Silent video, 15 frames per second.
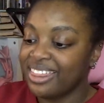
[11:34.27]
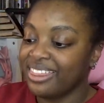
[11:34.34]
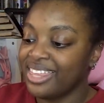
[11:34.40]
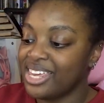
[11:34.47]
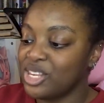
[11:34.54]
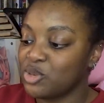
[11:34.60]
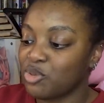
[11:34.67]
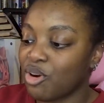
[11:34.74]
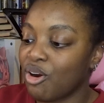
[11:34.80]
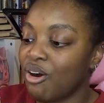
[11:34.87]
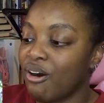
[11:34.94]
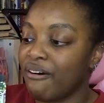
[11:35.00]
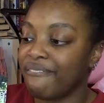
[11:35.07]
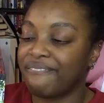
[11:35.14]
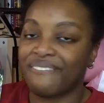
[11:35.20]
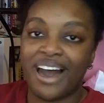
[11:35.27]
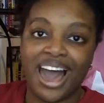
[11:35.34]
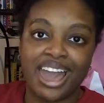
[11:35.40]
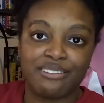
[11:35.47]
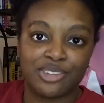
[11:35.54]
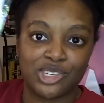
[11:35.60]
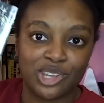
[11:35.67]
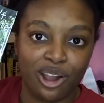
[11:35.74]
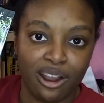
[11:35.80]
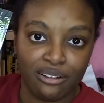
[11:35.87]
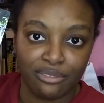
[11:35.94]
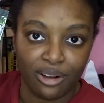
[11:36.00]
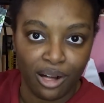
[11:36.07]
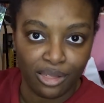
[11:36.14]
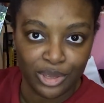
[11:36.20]
These were all 5-star
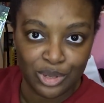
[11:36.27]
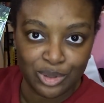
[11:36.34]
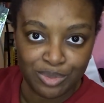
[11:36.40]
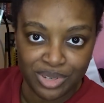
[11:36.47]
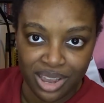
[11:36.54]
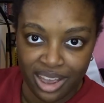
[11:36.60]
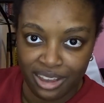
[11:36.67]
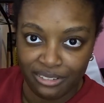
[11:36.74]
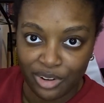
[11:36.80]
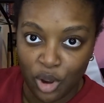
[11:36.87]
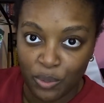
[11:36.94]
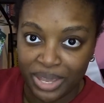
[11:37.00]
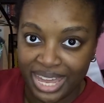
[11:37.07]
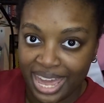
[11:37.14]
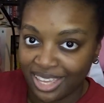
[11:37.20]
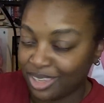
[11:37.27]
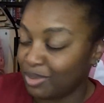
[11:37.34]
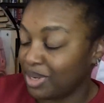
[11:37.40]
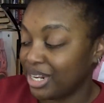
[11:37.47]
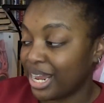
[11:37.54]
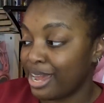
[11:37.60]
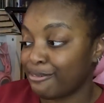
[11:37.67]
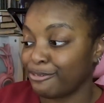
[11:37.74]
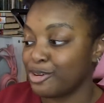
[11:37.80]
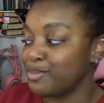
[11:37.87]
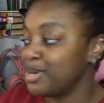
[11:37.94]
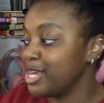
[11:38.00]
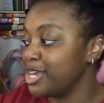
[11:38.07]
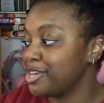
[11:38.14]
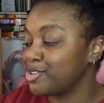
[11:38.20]
volumes of Komi Can't Communicate for
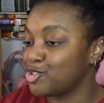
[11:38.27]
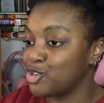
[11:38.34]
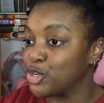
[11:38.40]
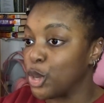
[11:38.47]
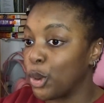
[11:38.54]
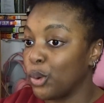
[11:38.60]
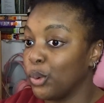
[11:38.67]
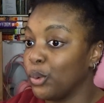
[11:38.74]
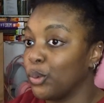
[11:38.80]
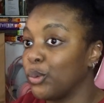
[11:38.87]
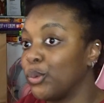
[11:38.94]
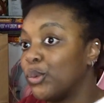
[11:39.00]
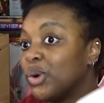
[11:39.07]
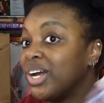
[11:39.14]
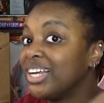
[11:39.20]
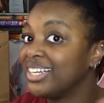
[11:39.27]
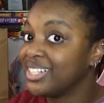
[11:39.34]
me, so